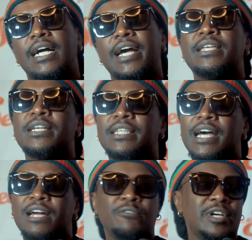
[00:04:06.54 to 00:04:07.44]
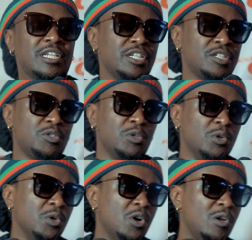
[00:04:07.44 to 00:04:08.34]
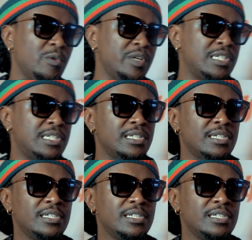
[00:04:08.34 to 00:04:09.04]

I think the advice is to always